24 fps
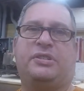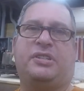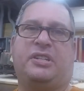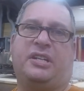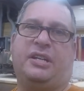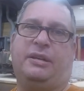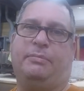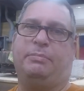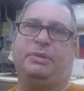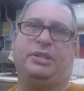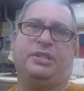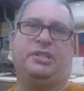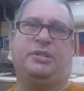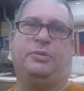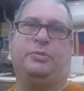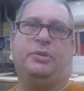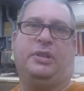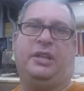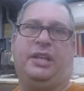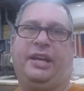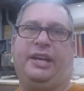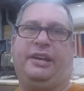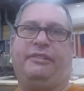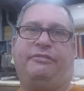I got busy with
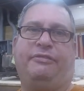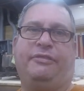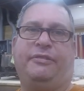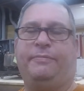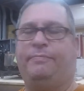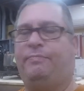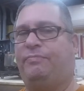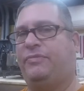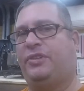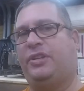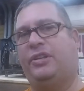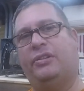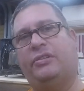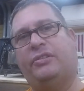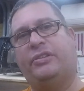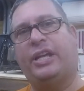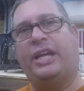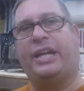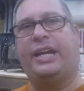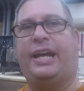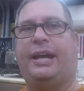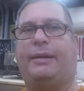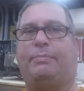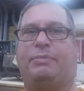life. You know, that
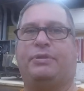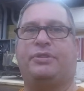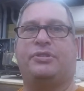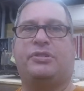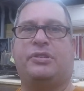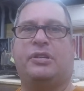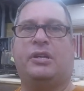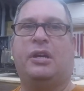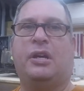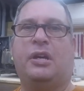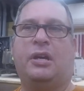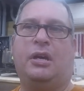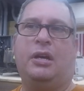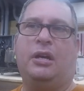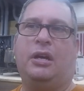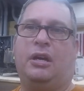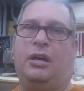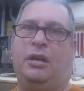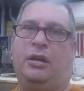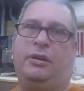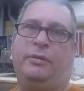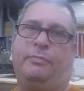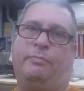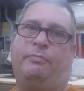happens.
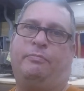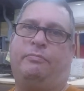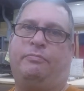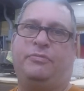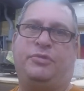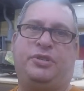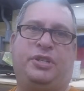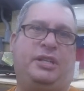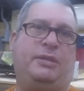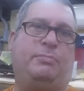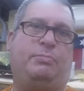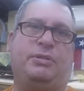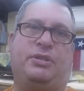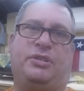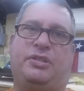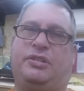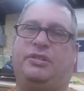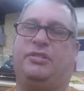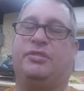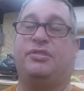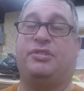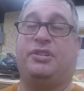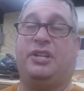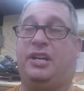Um, Jeep is
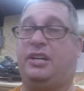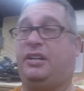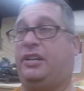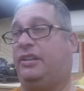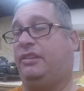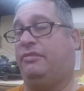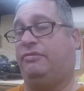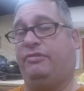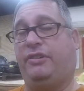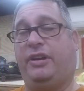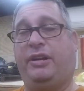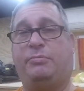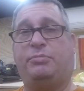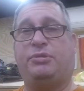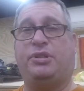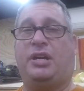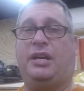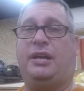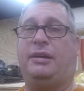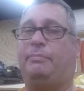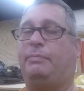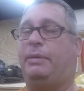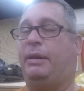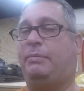still stuck at the frame
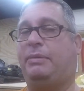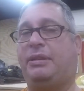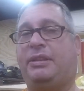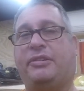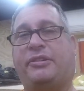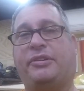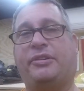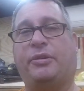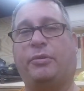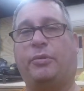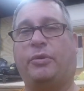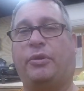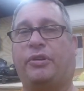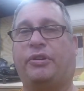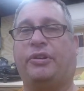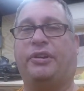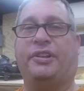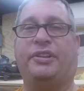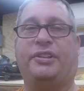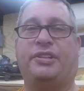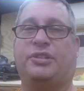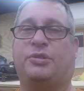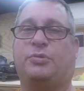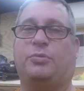shop. Maybe they're going to work on it
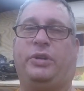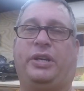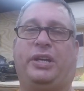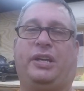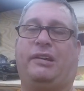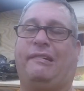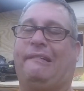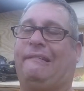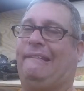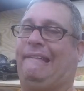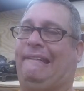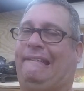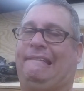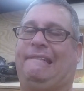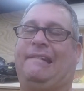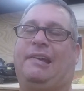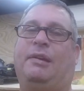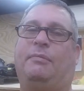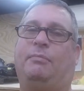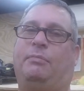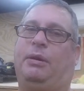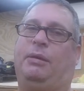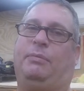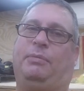this week.
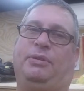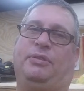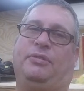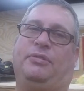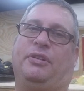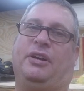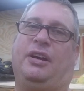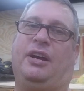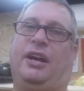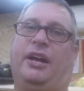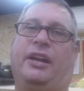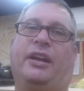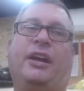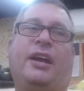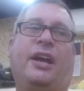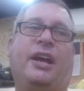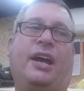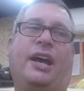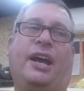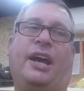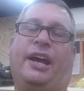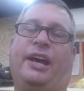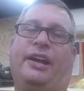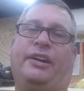Maybe they're not.
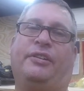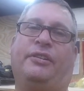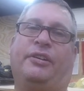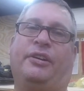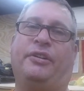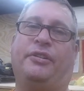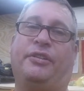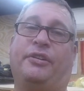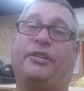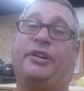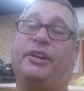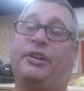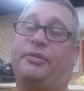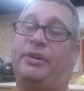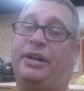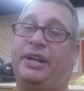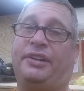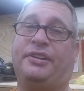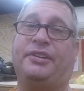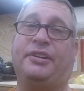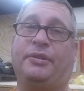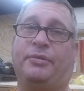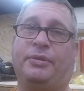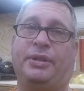I don't know. They'll get around
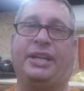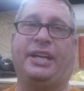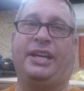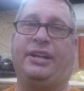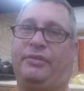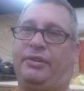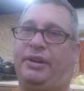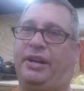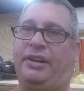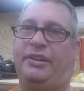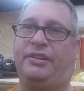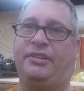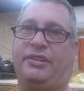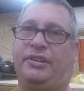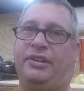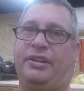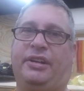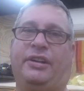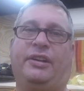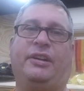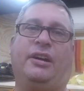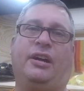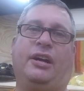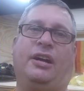to it when they get around to it.